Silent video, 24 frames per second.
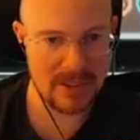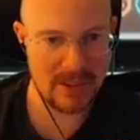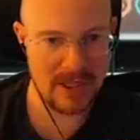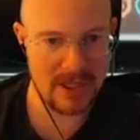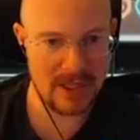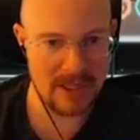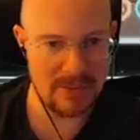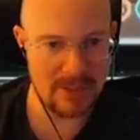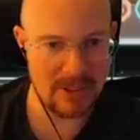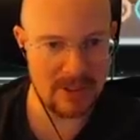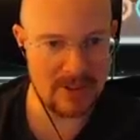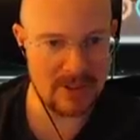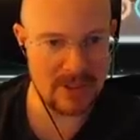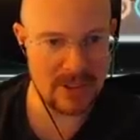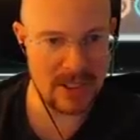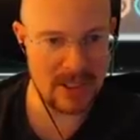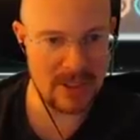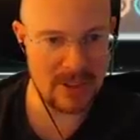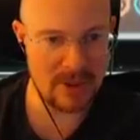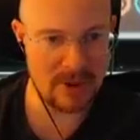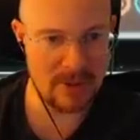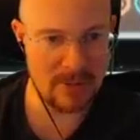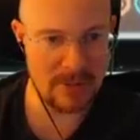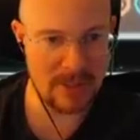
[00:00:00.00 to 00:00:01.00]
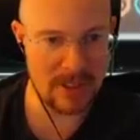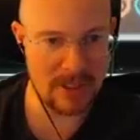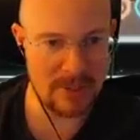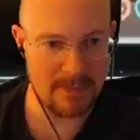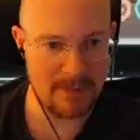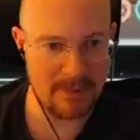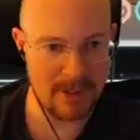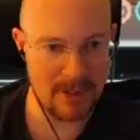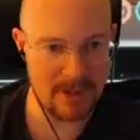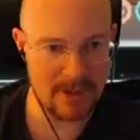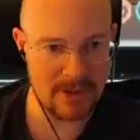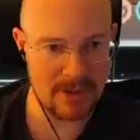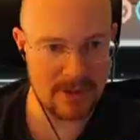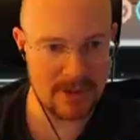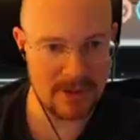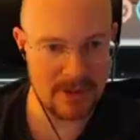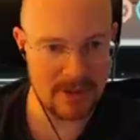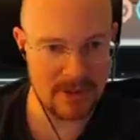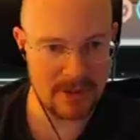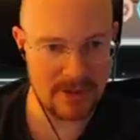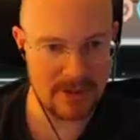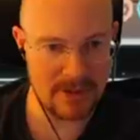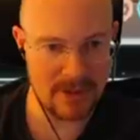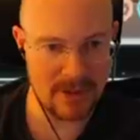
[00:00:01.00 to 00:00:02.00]
Anybody who's not a human, I apologize.
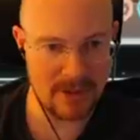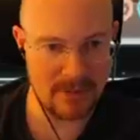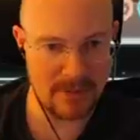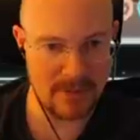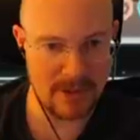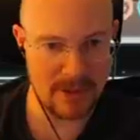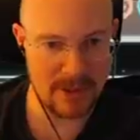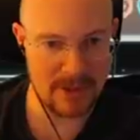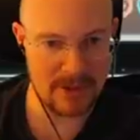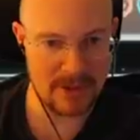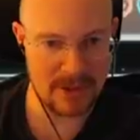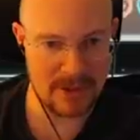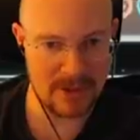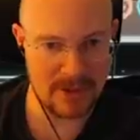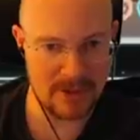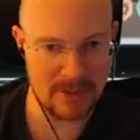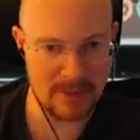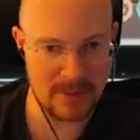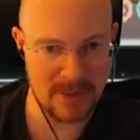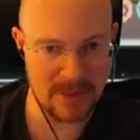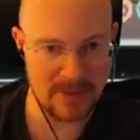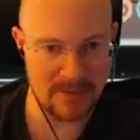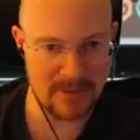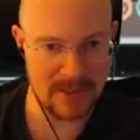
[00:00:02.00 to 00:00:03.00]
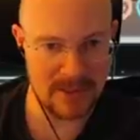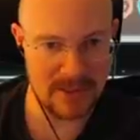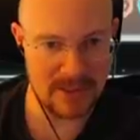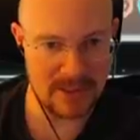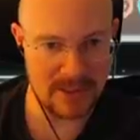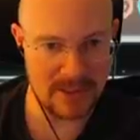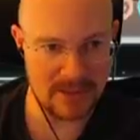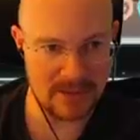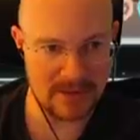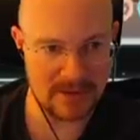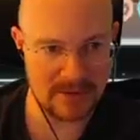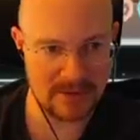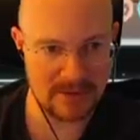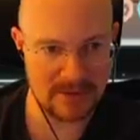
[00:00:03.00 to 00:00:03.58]
I apologize to about the venting.